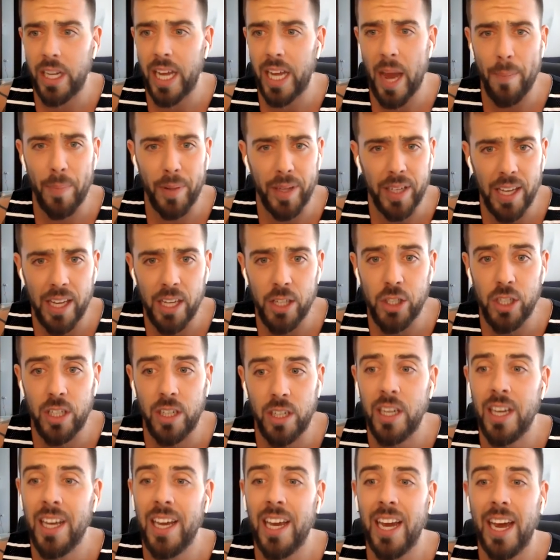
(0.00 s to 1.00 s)

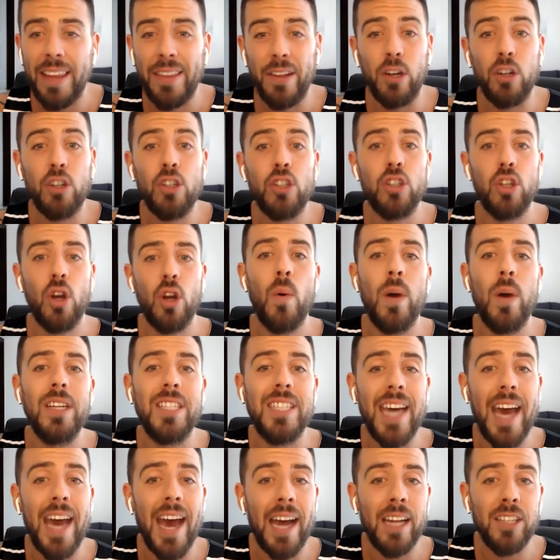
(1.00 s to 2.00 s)
application and they're so
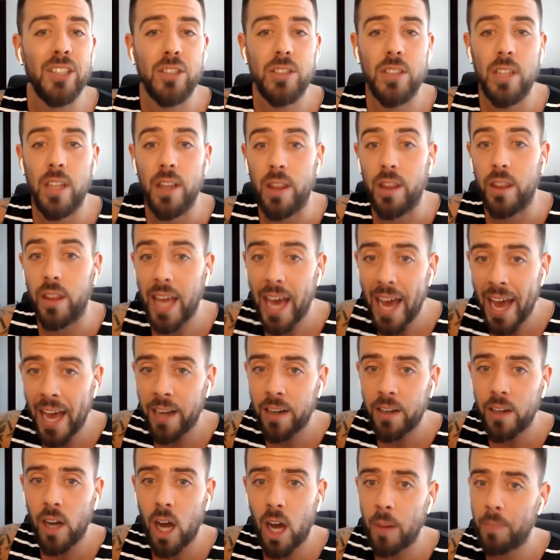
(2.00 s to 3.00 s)
attached to that
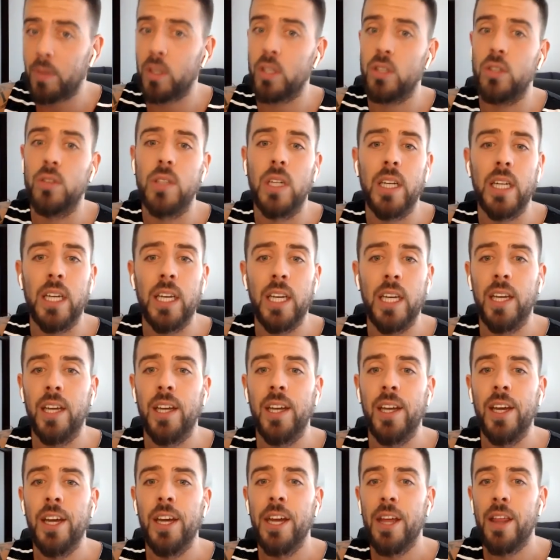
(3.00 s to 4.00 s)
opportunity
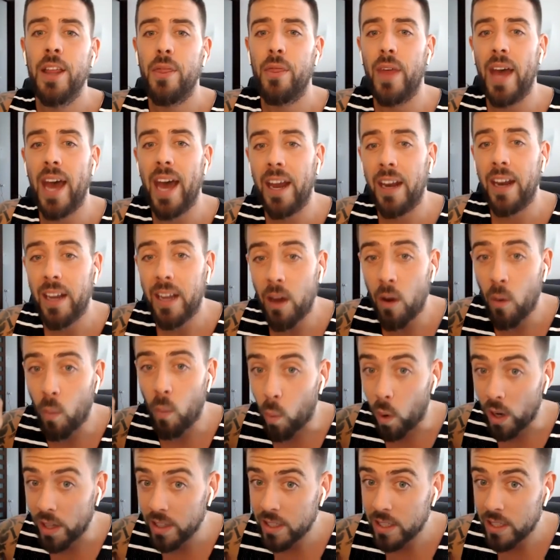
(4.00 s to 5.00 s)
that
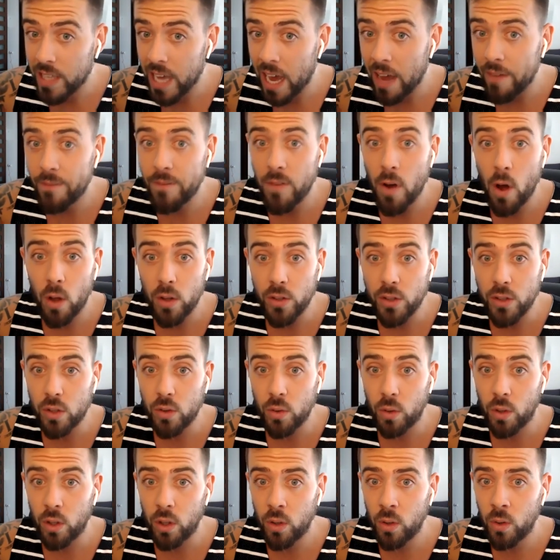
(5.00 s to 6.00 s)
once that falls
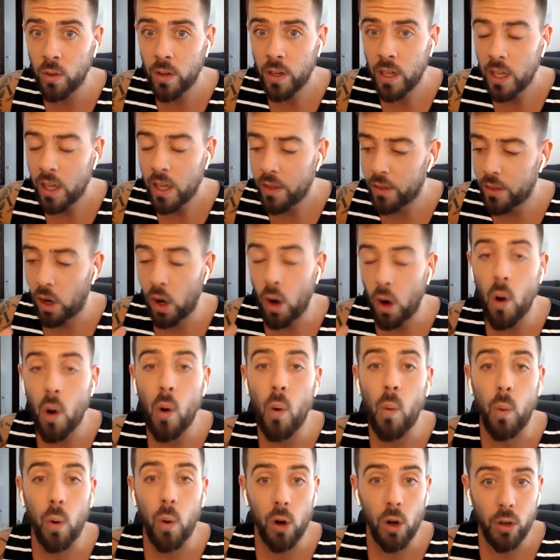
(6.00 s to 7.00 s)
through, their
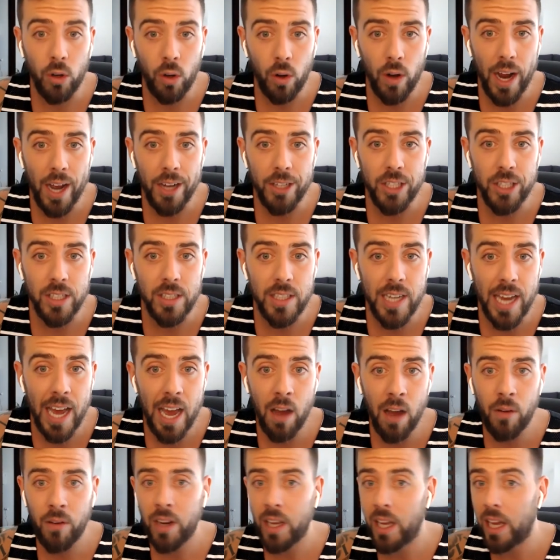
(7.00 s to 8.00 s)
whole world crashes
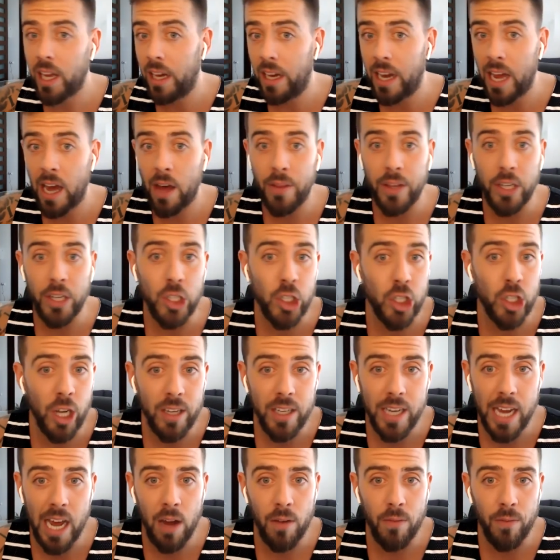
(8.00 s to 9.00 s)
down and now they shut
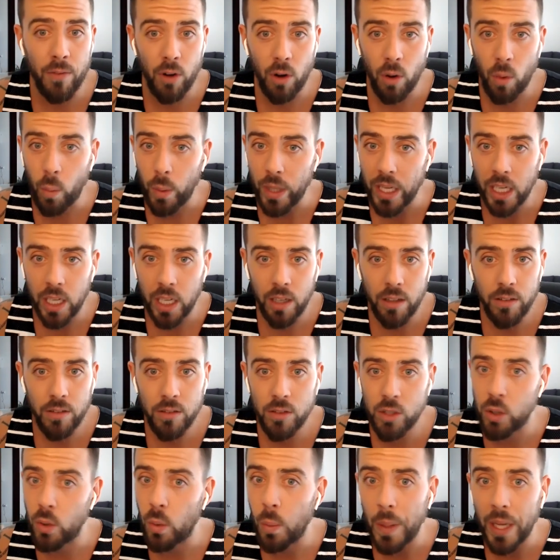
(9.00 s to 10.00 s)
down for a week,
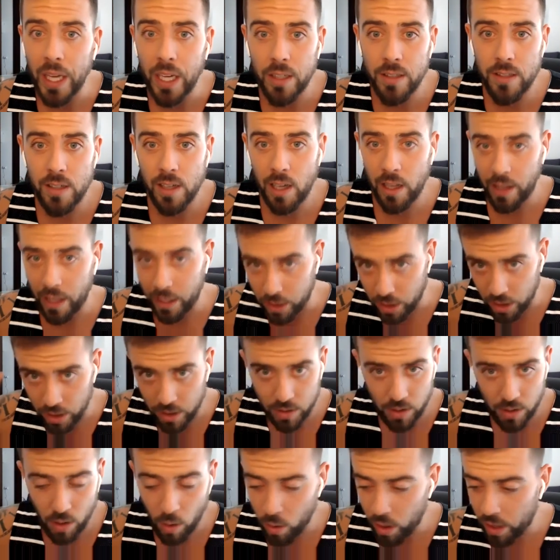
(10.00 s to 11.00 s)
two weeks, and they
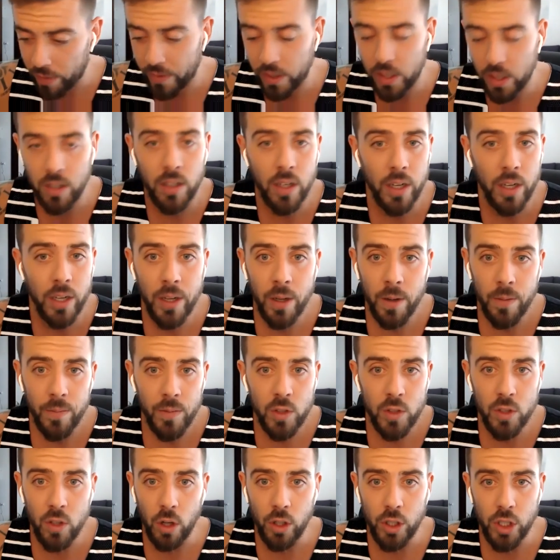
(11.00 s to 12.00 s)
just don't even
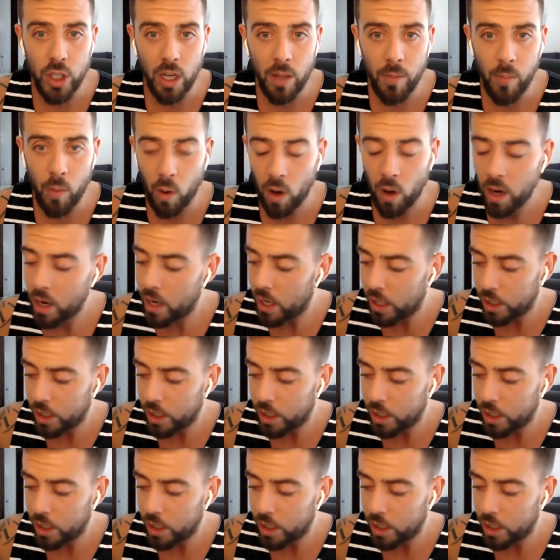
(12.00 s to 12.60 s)
search anymore.